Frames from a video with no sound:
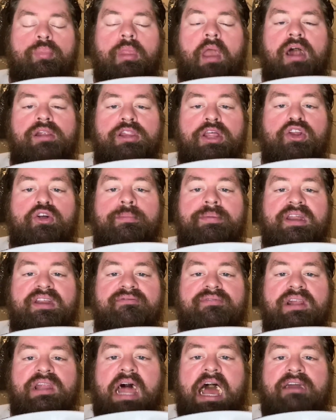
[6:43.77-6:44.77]
Little bit of
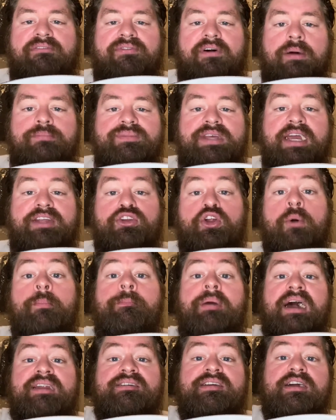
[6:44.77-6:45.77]
a life update. No
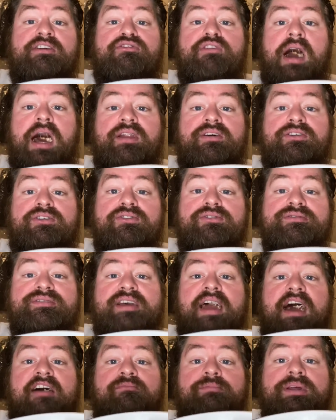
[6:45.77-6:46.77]
Parque Chronicles.
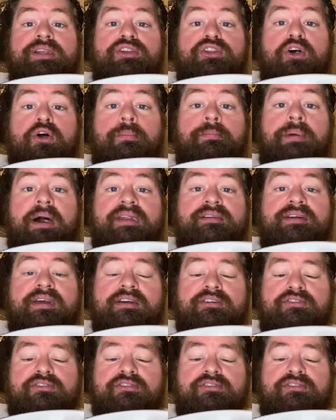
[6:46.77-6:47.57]
There have been no Parque